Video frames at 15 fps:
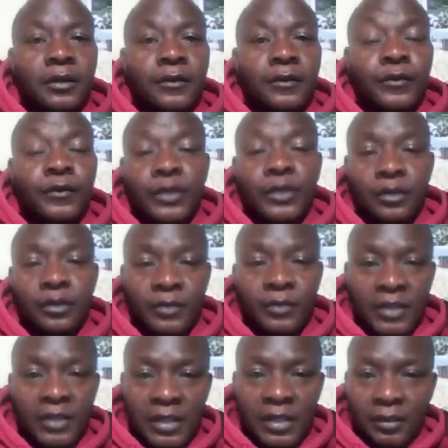food
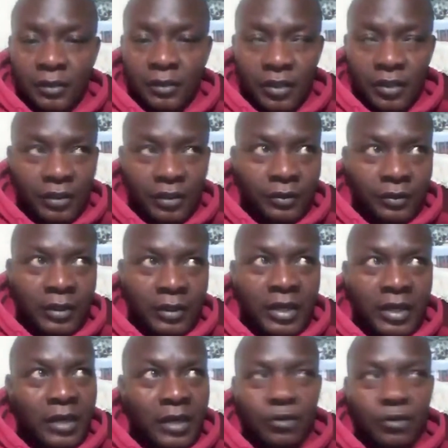
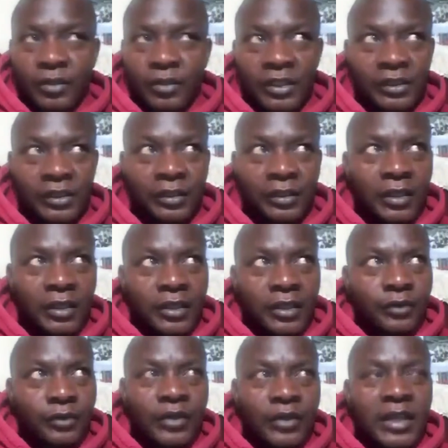accommodation
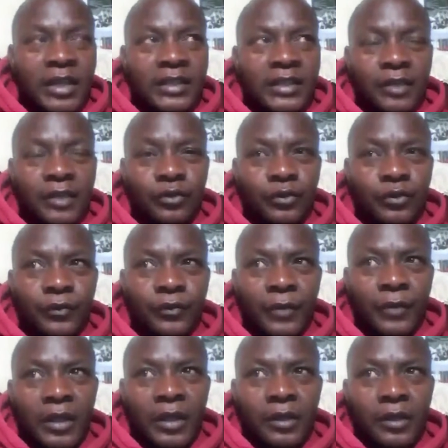zvese izvozvo
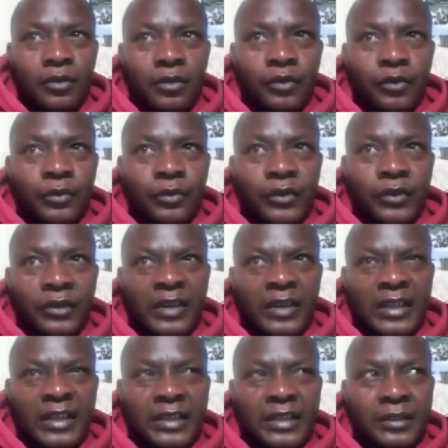ndo zvimwe zvacho I
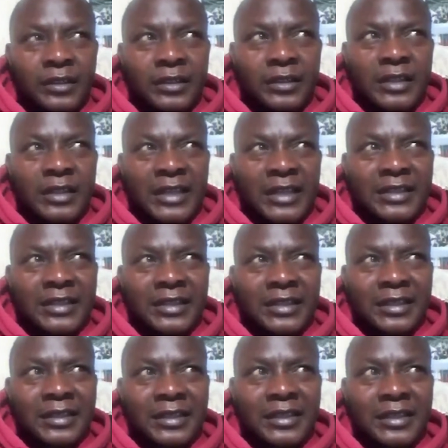think that
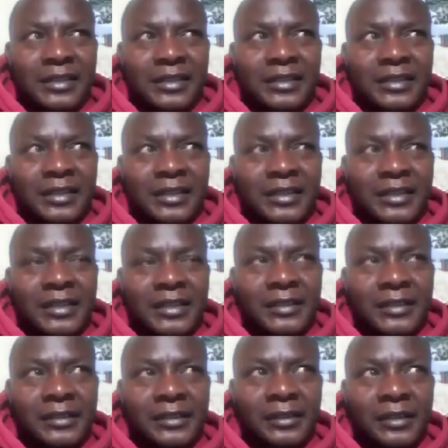needs
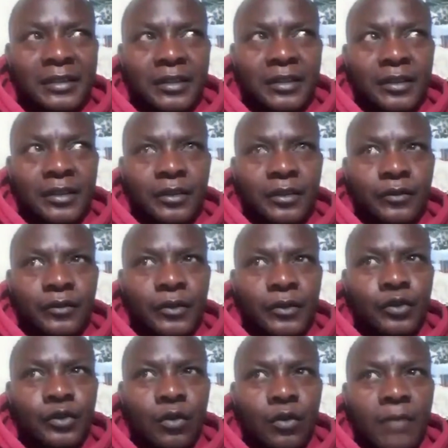attention
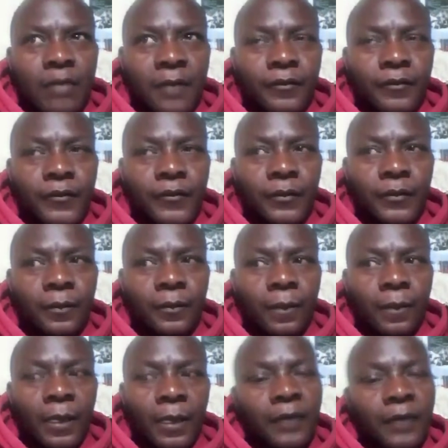zvishoma of
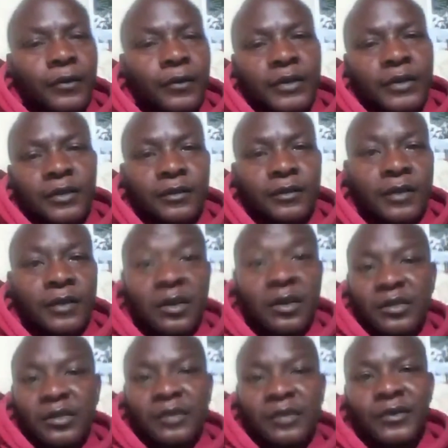course a lot
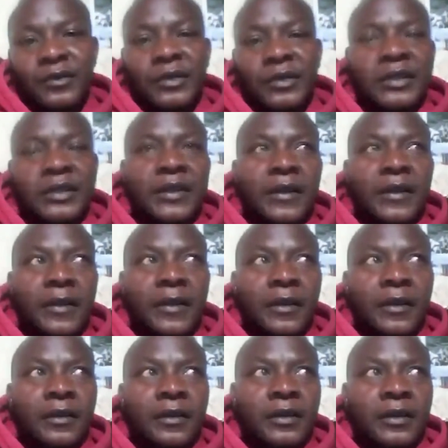of course.
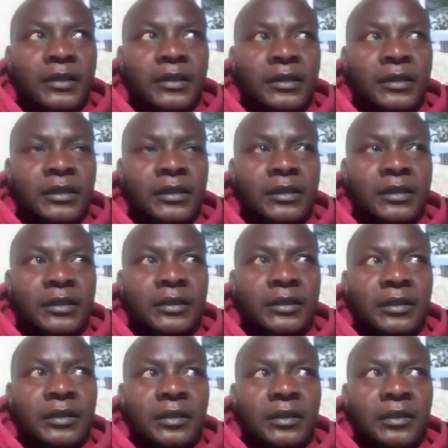Yes.
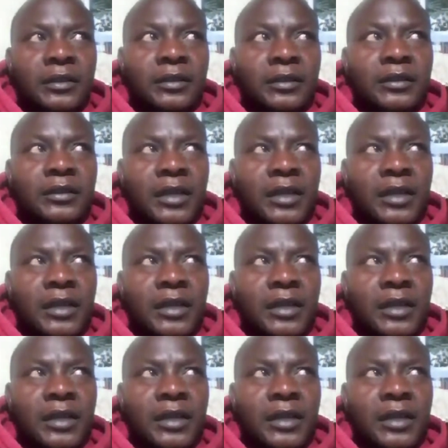And